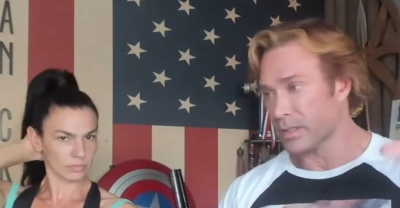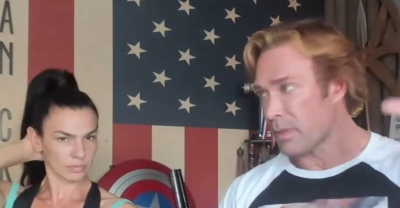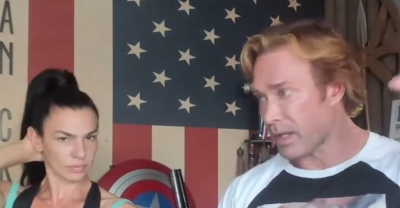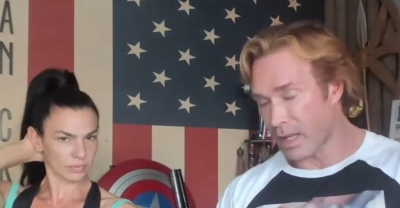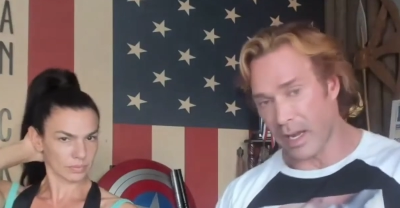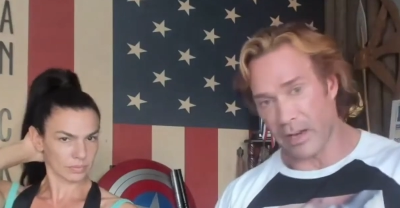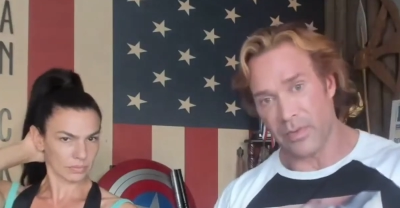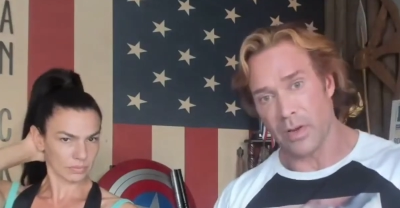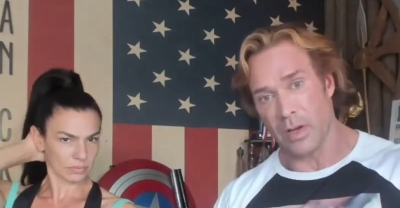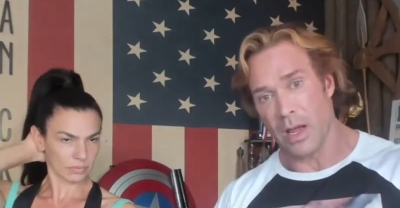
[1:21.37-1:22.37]
Speaker 1: my
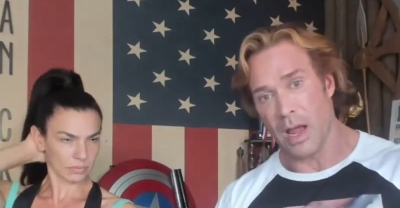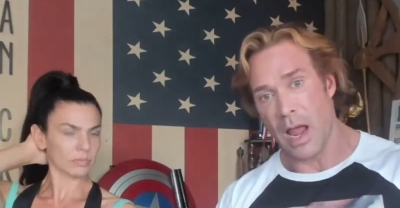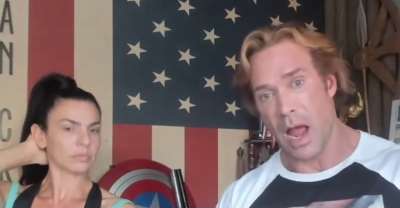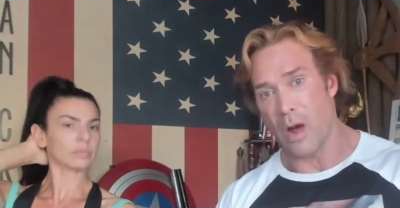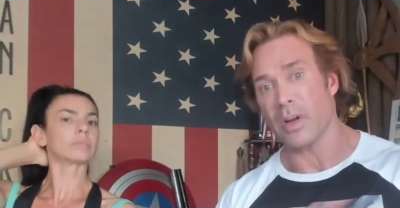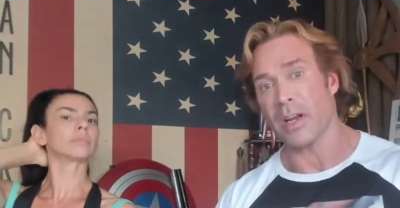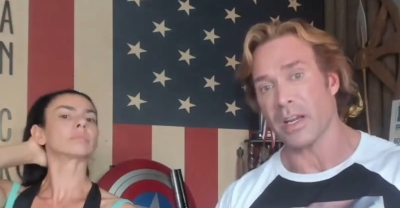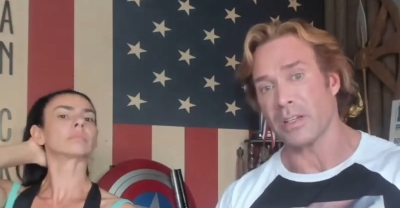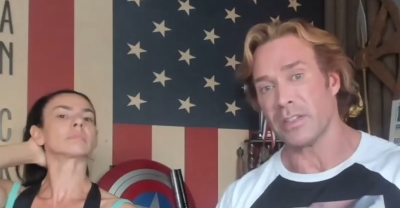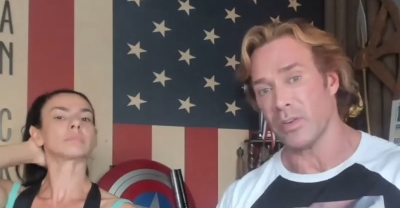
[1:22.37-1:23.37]
life. How can I
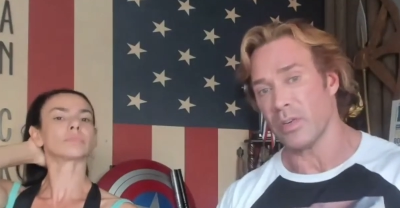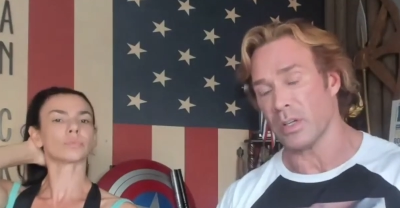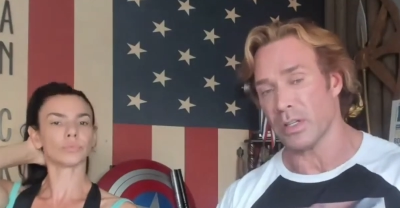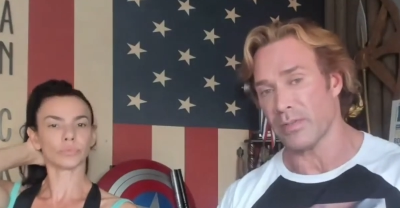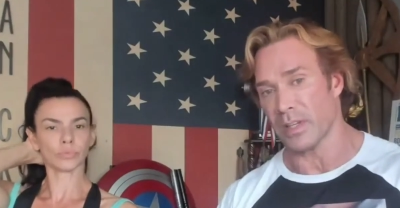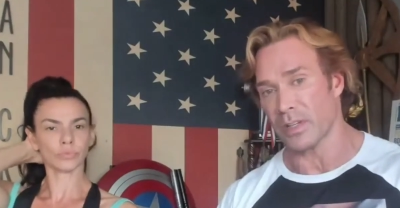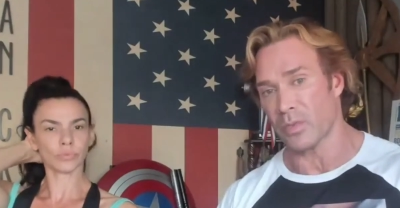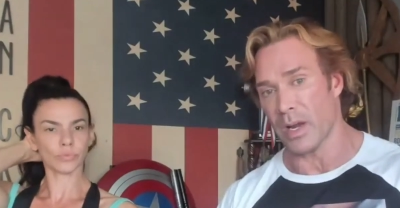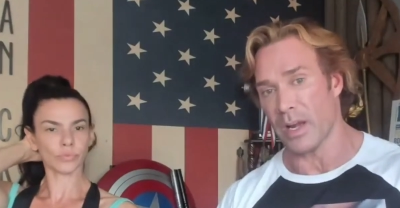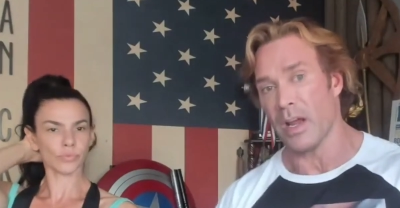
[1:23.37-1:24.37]
continue to live this
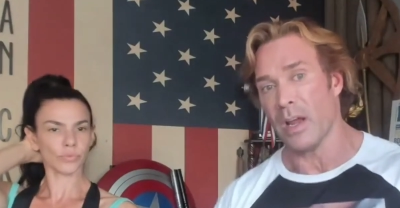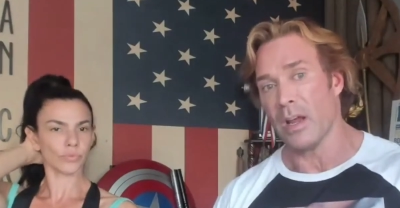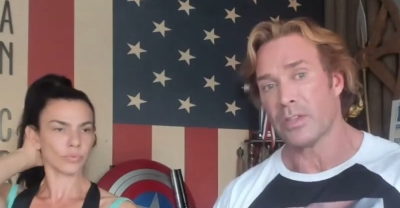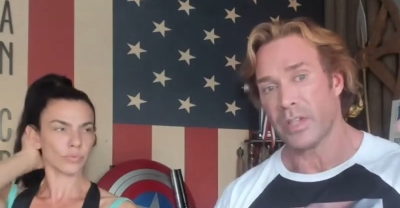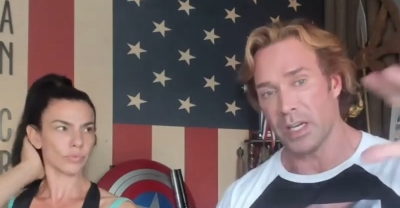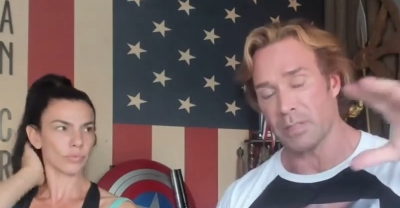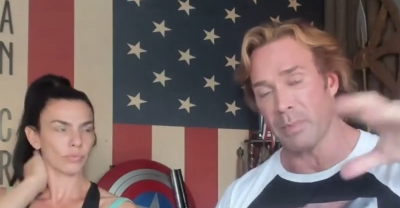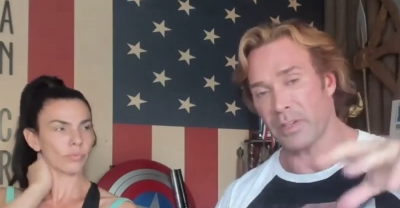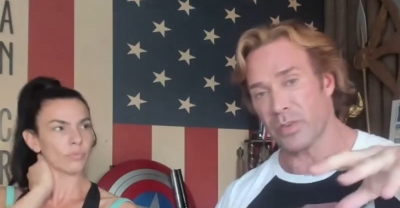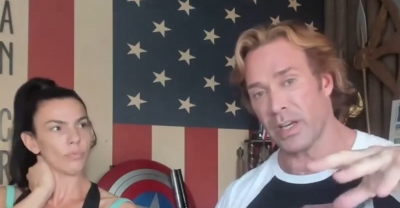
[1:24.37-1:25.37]
way? Change
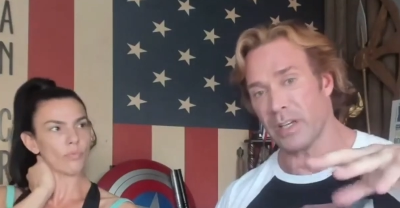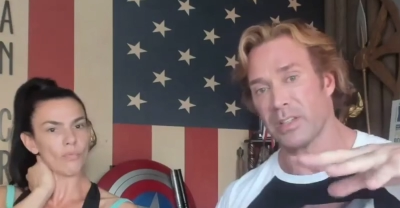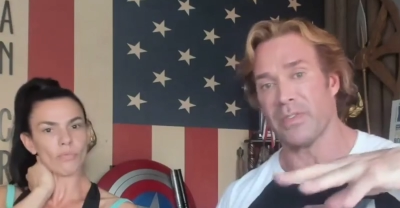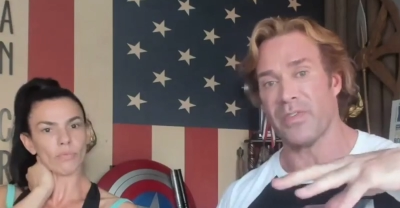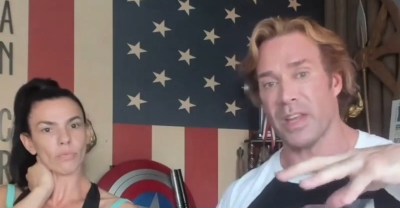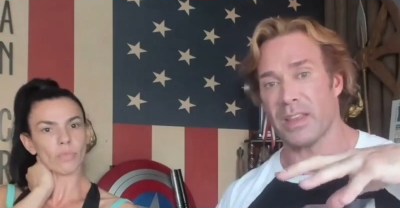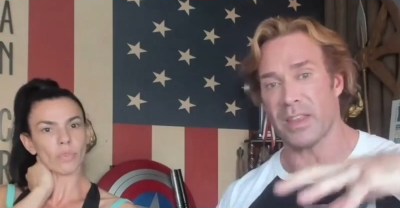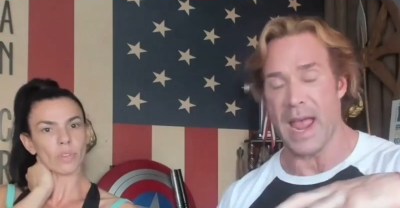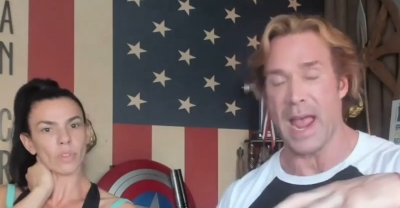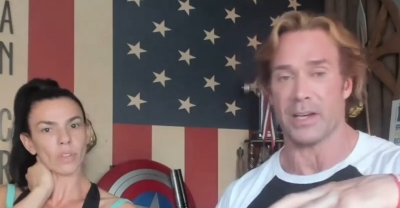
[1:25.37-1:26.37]
my training to fit
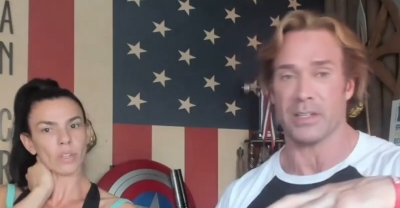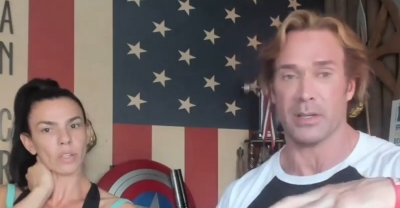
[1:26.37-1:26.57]
that.